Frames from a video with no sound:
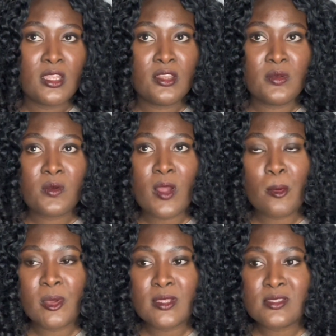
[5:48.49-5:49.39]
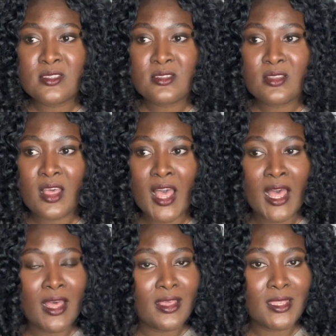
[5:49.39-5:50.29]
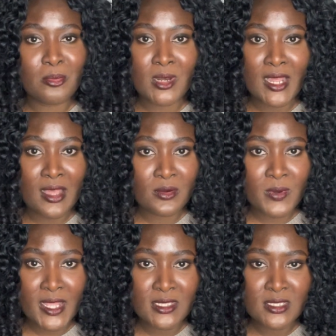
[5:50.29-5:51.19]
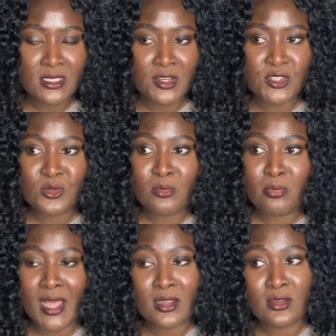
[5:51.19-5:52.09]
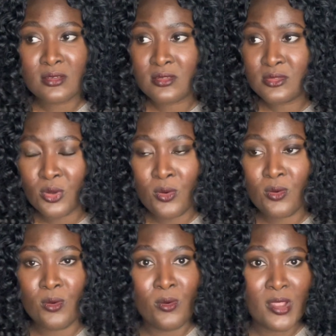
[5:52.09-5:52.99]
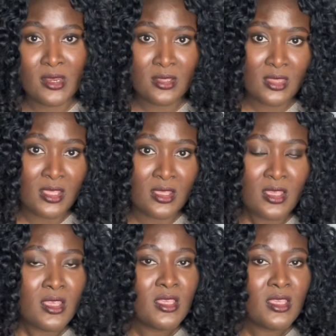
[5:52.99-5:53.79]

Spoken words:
The requirements are in black and white. There is no back door or anything.